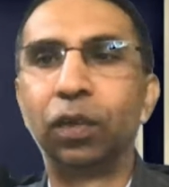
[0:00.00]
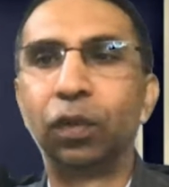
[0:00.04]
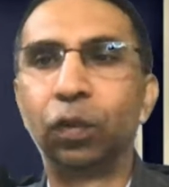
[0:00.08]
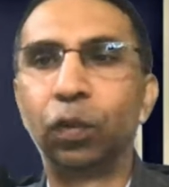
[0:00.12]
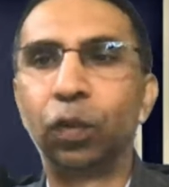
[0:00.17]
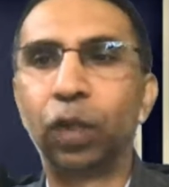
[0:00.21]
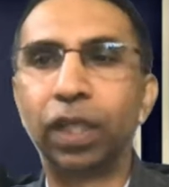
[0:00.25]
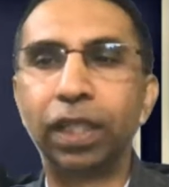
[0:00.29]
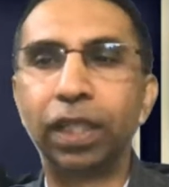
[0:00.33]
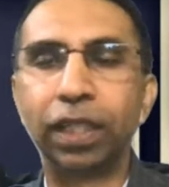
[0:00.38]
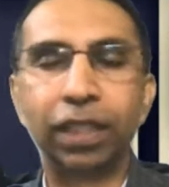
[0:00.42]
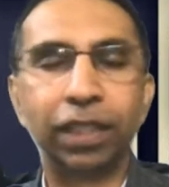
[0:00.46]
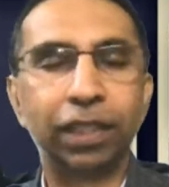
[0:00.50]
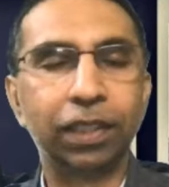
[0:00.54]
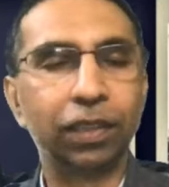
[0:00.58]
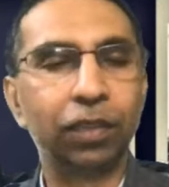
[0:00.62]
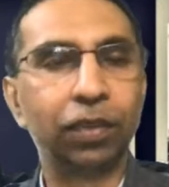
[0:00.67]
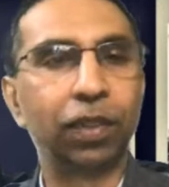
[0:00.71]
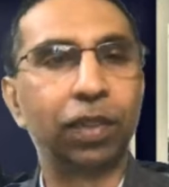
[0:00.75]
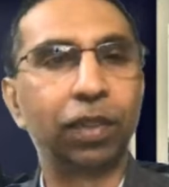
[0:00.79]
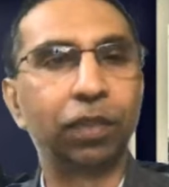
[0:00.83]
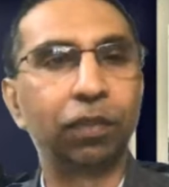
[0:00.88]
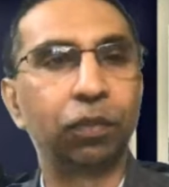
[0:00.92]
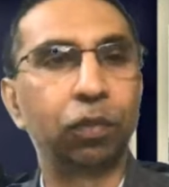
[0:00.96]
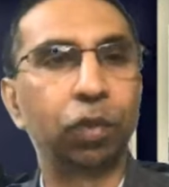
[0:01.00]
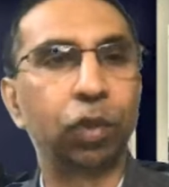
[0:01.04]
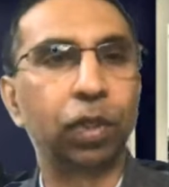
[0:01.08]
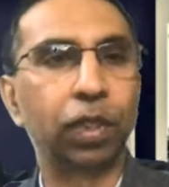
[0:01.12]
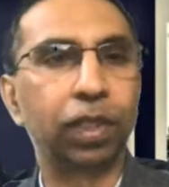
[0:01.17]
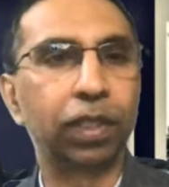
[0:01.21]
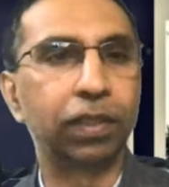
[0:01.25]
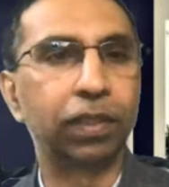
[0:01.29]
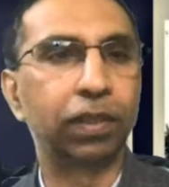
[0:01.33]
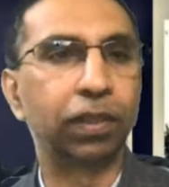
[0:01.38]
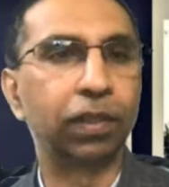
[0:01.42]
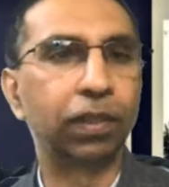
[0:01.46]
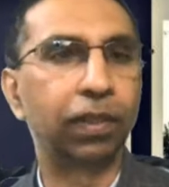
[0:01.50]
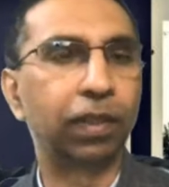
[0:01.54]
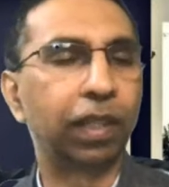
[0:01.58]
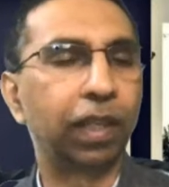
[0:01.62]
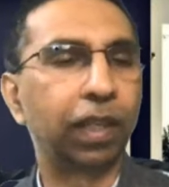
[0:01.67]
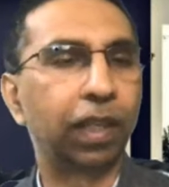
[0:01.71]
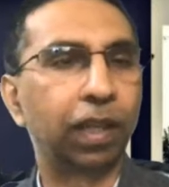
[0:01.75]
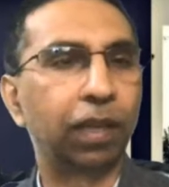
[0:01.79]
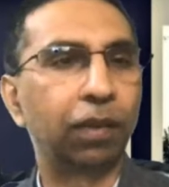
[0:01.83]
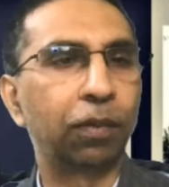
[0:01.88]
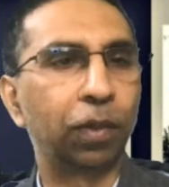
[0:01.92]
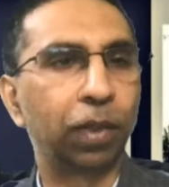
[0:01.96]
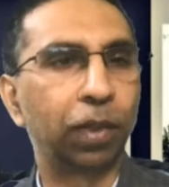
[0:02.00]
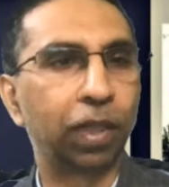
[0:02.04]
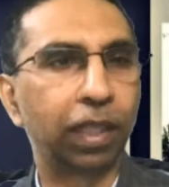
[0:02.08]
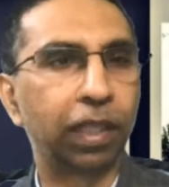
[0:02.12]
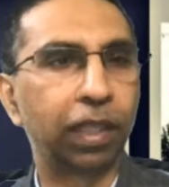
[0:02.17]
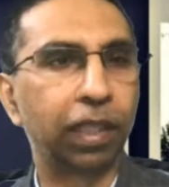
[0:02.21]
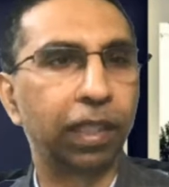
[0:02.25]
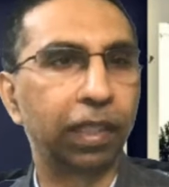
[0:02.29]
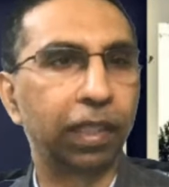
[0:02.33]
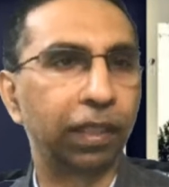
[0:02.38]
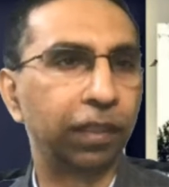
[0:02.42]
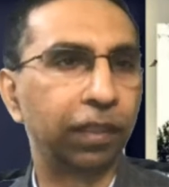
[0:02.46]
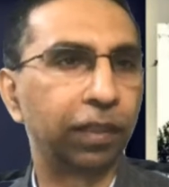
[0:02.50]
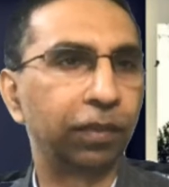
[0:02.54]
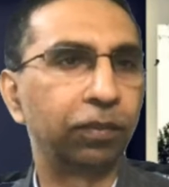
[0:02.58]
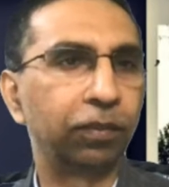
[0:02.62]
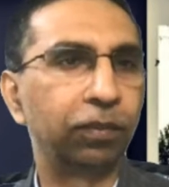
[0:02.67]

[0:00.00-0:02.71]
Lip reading: One is you have to focus on the ROI,